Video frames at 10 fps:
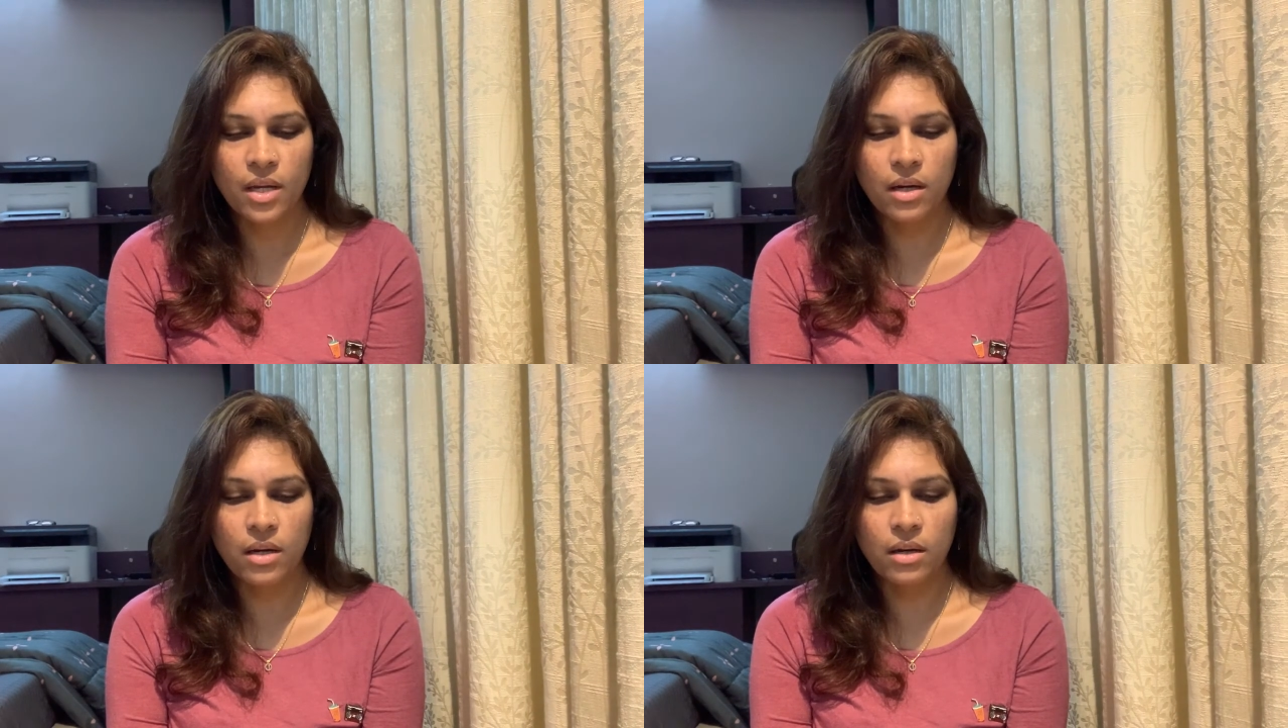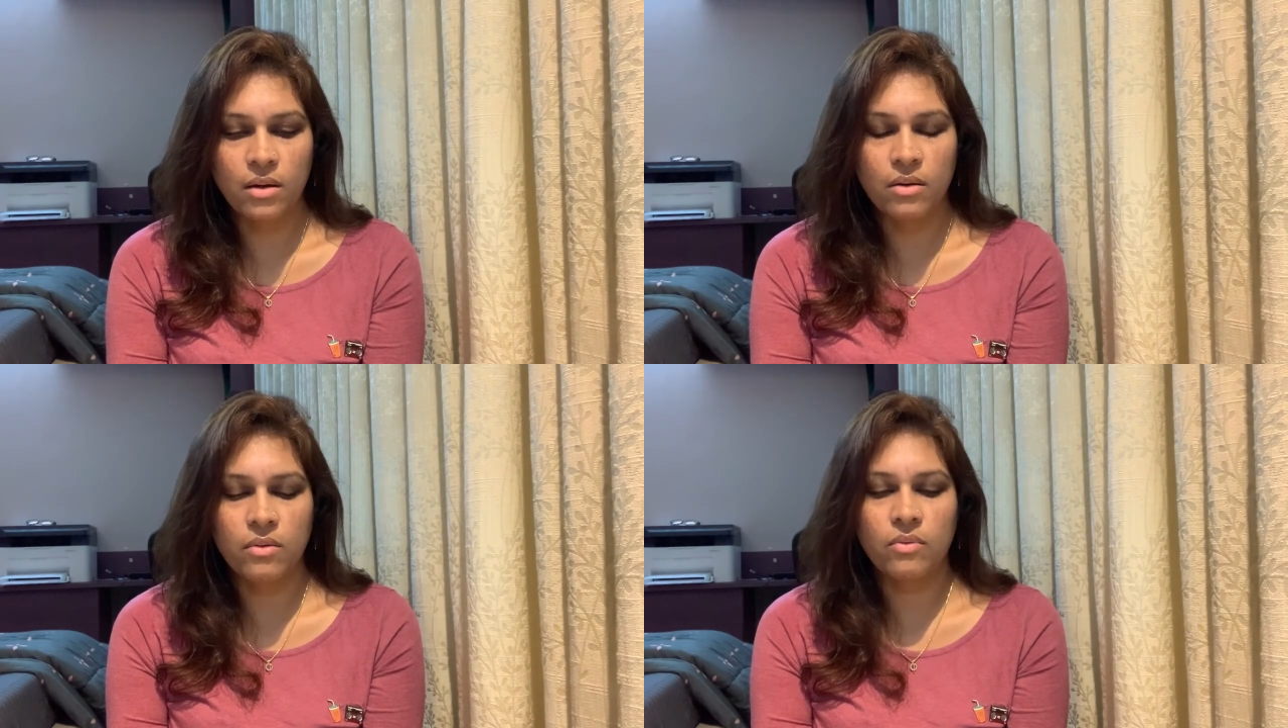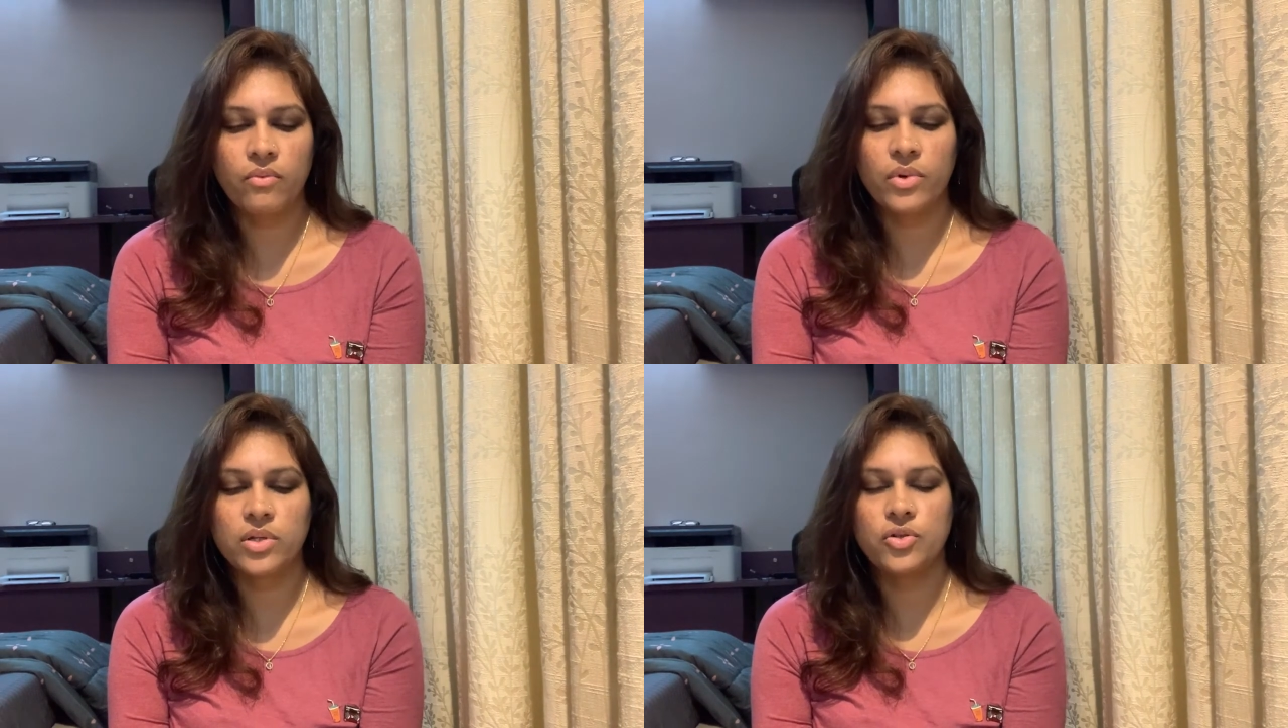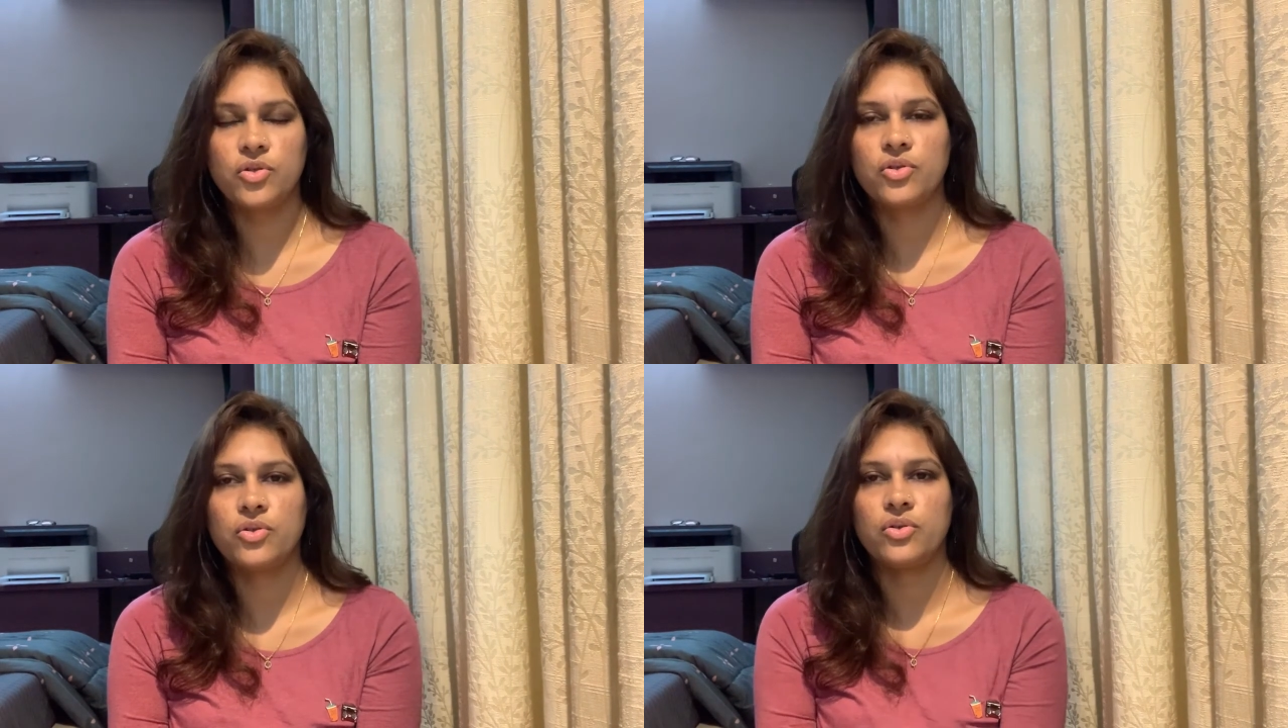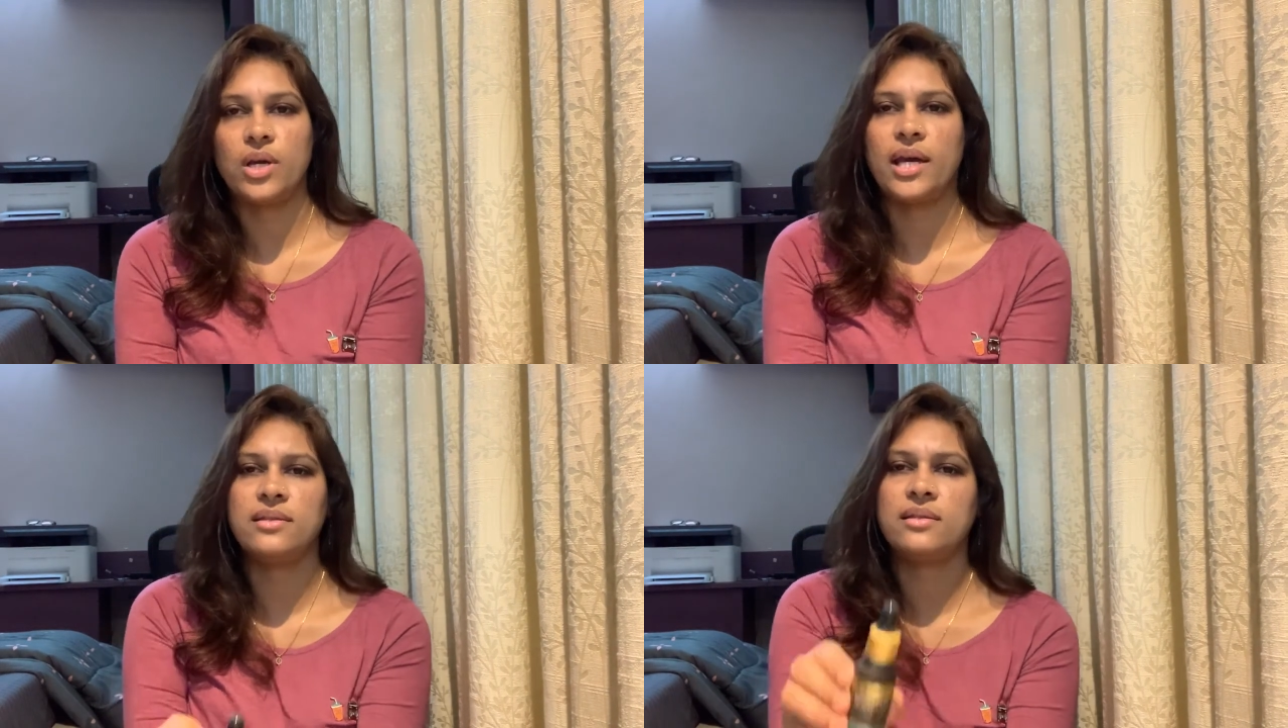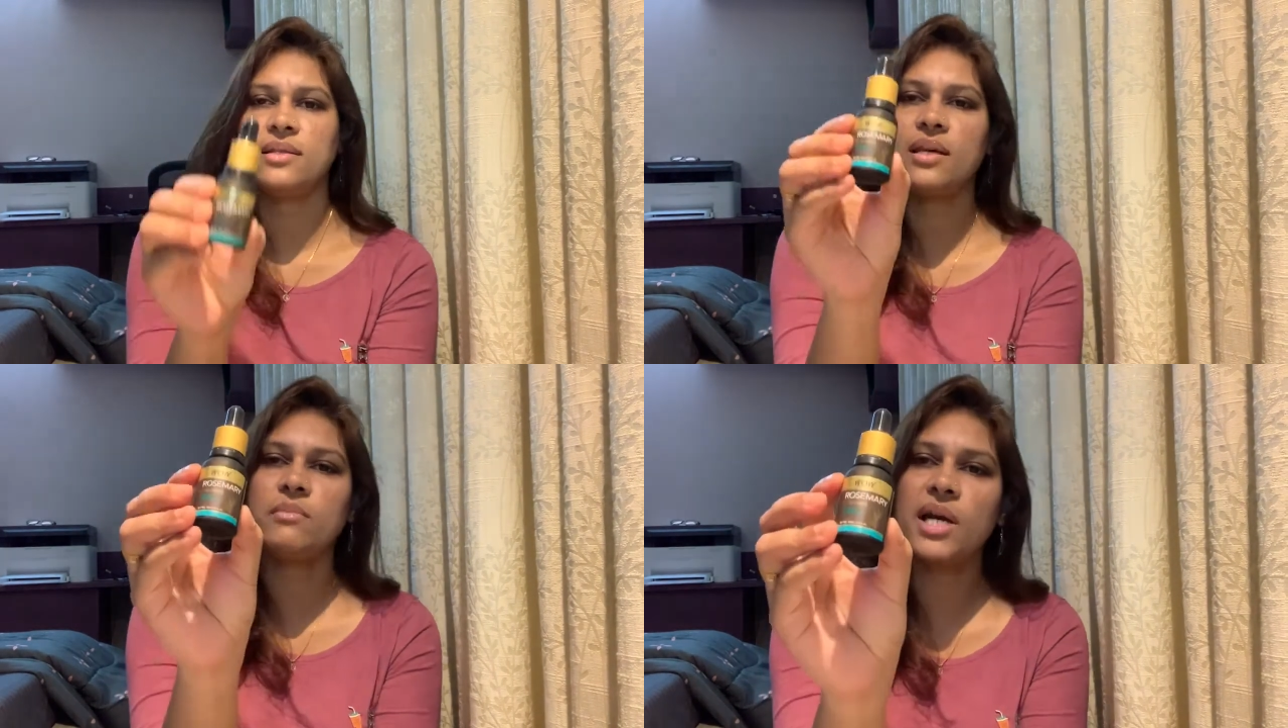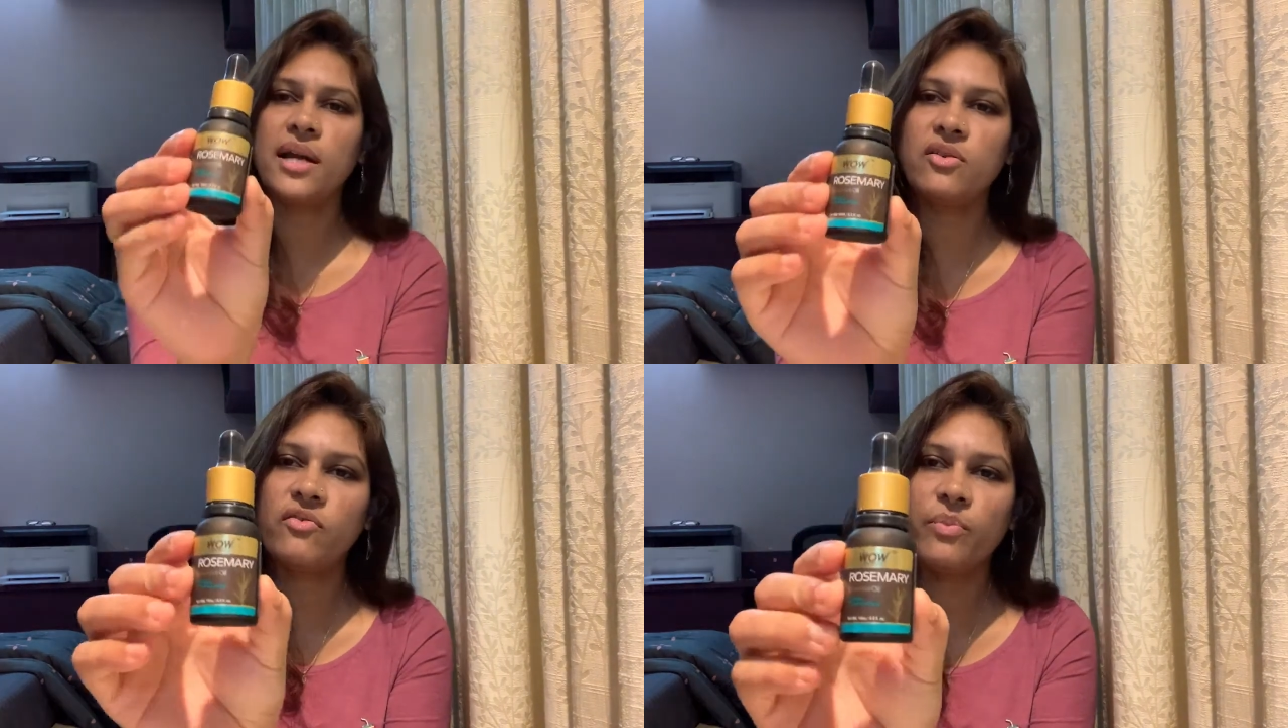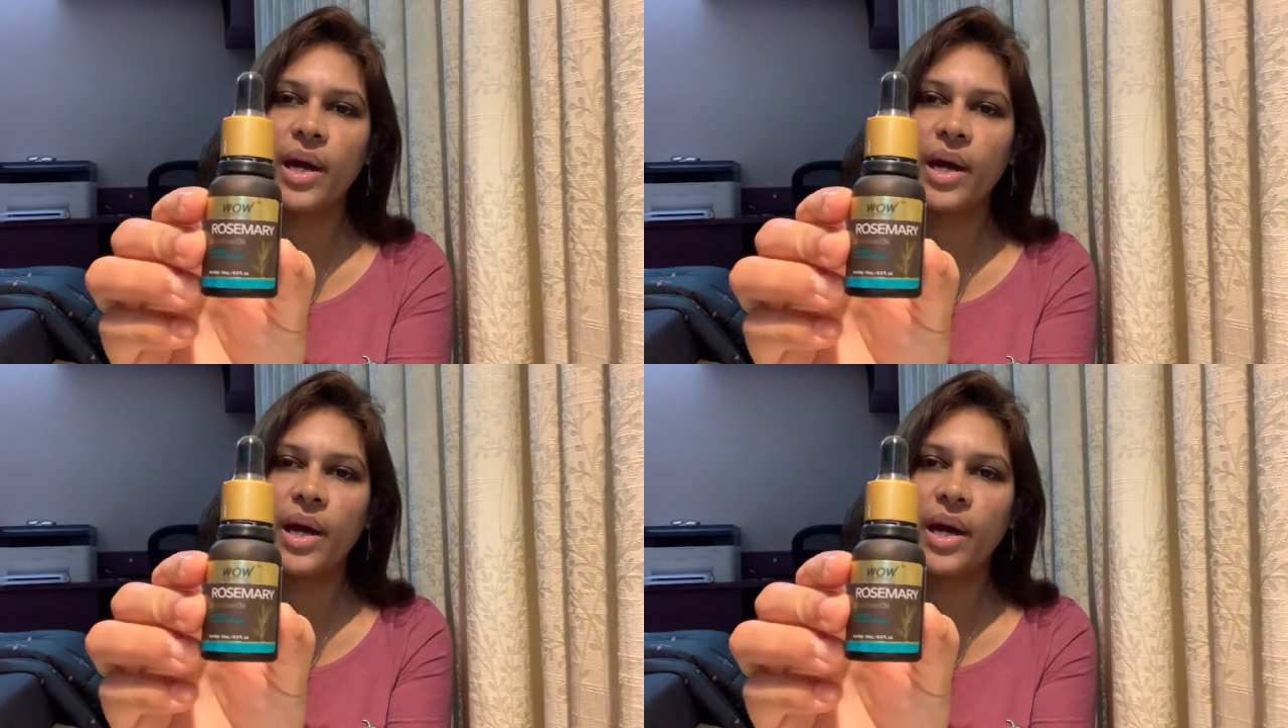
uh, which has the same kind of